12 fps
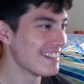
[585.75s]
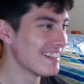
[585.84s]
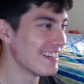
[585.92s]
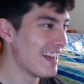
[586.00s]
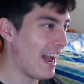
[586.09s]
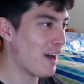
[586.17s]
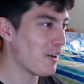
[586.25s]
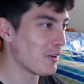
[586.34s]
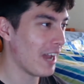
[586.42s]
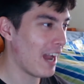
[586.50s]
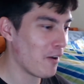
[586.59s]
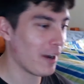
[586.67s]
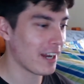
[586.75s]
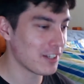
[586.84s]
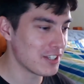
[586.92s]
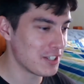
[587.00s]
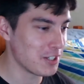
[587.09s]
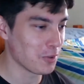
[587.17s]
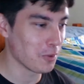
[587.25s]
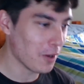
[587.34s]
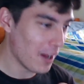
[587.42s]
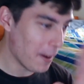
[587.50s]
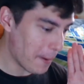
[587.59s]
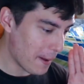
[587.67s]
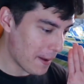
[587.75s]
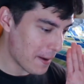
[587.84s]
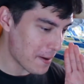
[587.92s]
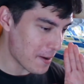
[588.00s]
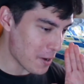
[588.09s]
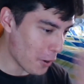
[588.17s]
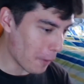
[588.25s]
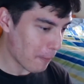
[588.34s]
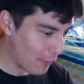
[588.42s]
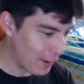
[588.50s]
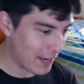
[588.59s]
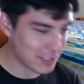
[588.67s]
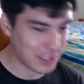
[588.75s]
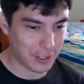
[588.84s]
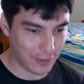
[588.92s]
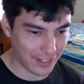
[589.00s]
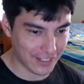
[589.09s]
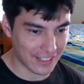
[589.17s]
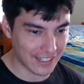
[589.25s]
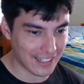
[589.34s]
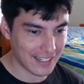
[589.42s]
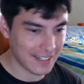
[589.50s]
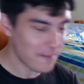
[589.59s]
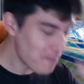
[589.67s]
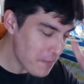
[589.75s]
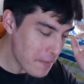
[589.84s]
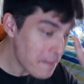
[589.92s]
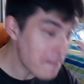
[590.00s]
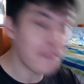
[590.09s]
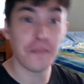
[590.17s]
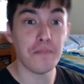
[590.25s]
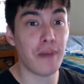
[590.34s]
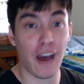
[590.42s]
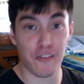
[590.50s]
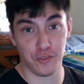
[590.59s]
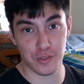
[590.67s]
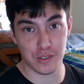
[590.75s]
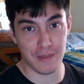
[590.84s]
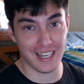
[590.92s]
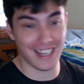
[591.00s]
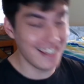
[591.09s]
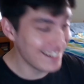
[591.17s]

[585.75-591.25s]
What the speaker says: How I could still not pronounce it correctly baffles me.